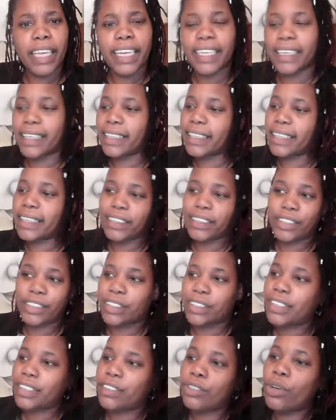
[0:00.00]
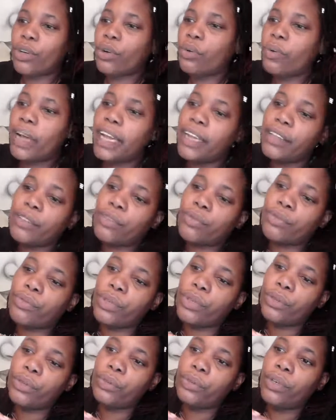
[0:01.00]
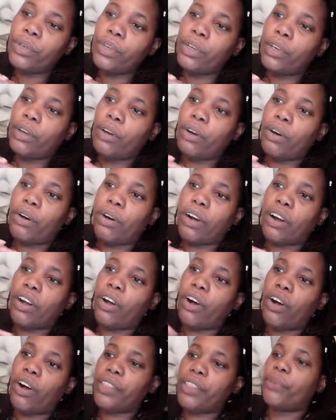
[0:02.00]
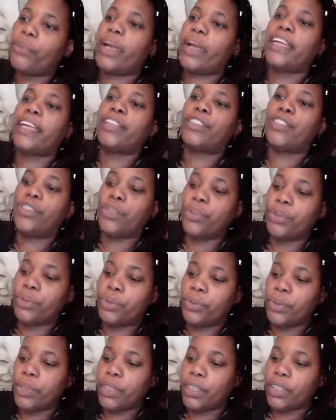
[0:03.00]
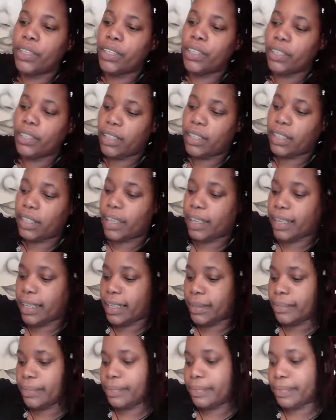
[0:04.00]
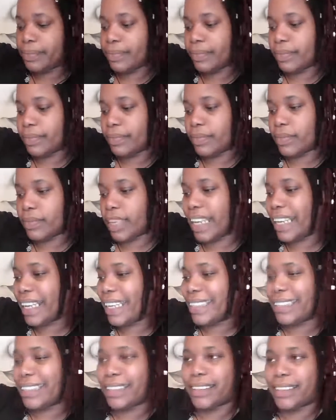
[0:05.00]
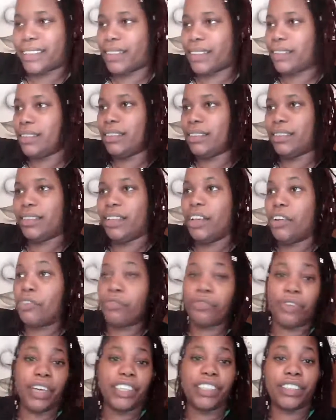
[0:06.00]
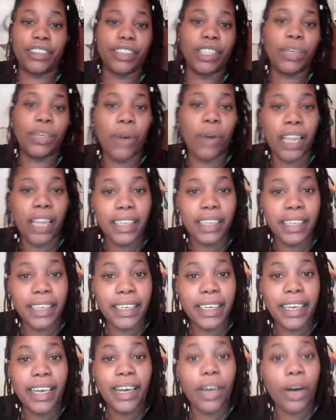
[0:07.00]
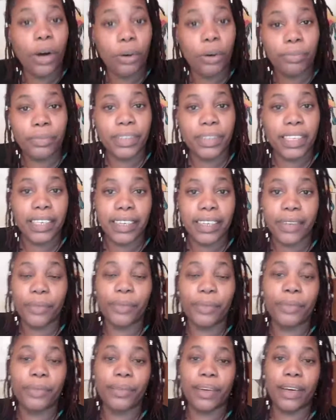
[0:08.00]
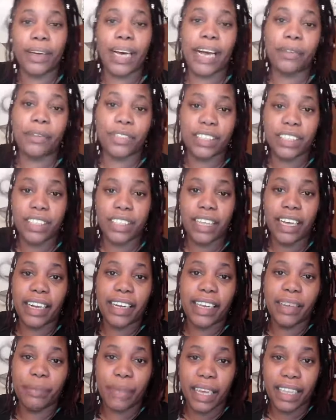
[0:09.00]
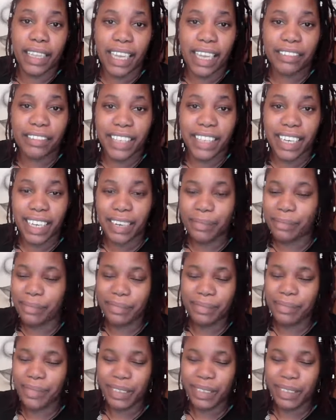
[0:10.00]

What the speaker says: Like, there's no way through or on the way to, I guess, racial equality. Hopefully, I will see that in my lifetime.